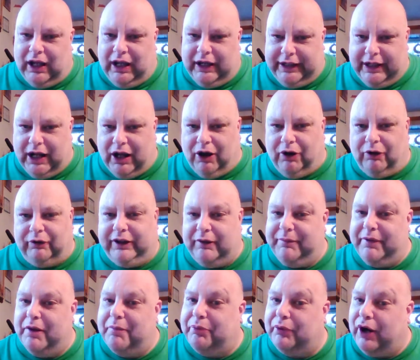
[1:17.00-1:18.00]
you know, give
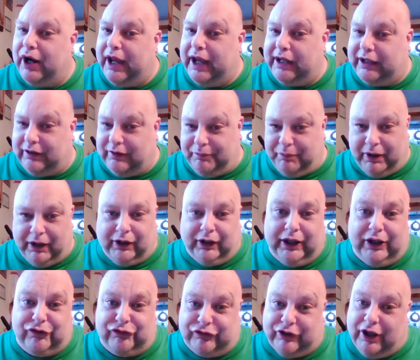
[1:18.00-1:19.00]
me a break. But at
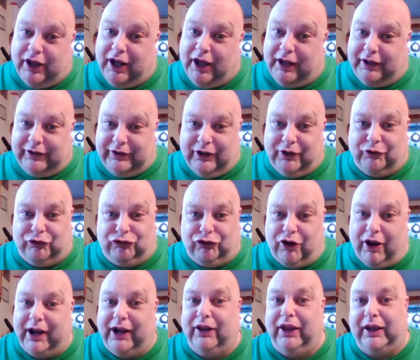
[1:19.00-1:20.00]
least, uh, you know,
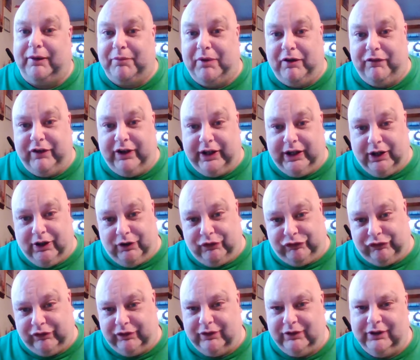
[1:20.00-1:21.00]
try to like my
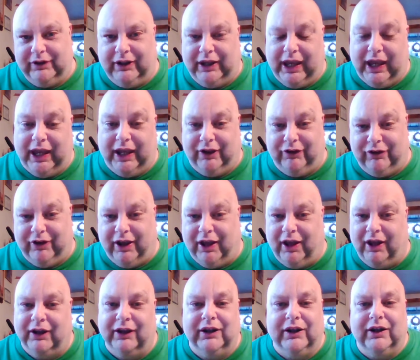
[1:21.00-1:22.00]
videos. And
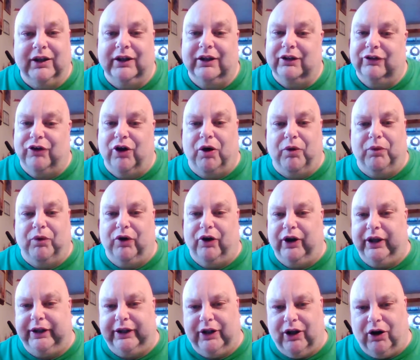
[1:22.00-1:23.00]
uh, don't
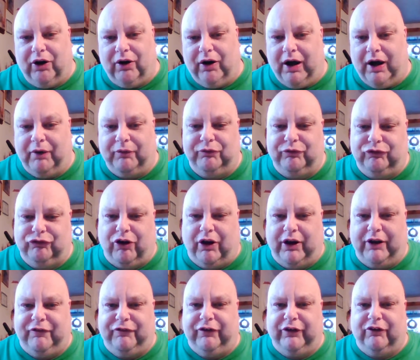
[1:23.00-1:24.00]
worry, you know, I'll try
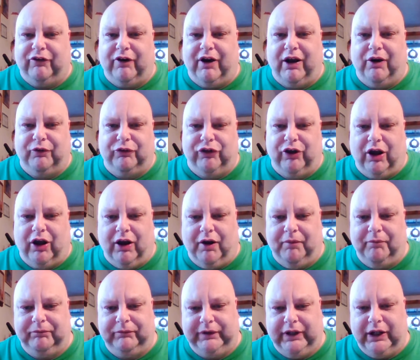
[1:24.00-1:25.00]
to figure out,
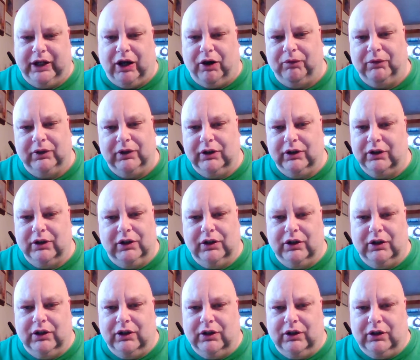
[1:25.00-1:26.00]
um, you know,
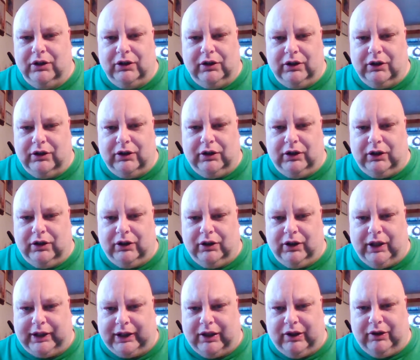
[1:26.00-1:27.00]

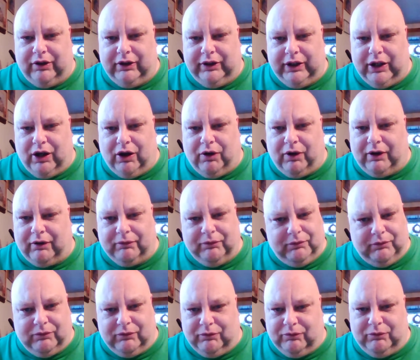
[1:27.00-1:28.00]
like a, uh, you know,
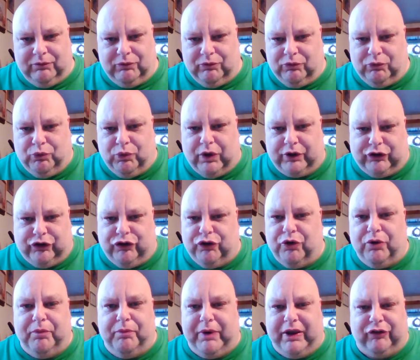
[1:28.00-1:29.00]
what to
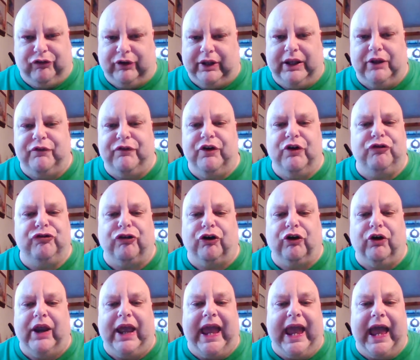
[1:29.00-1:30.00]
do basically in the
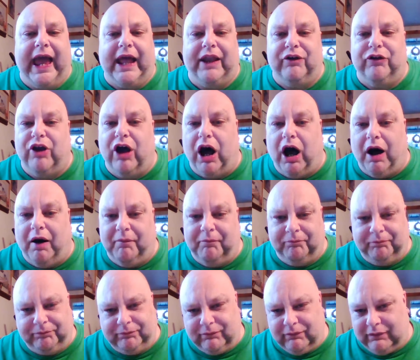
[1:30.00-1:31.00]
future. And,
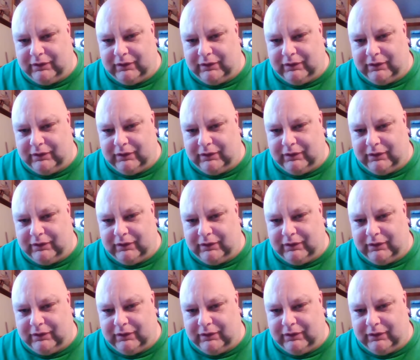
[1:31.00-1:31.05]
um,